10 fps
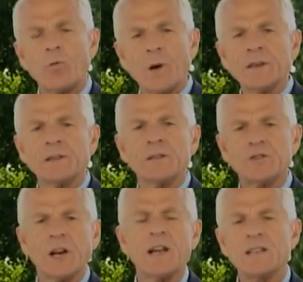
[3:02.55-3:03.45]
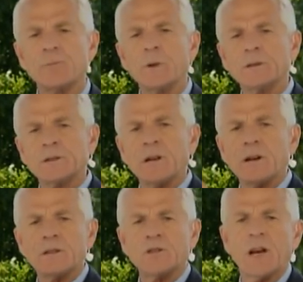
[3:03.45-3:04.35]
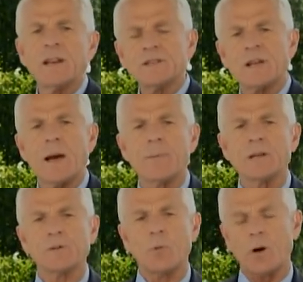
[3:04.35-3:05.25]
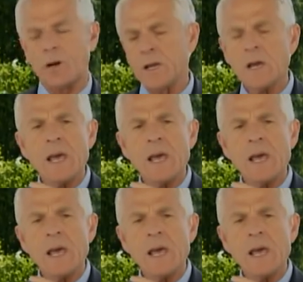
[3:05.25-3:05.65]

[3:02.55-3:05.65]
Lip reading: right to the Chinese military, the Chinese Communist Party,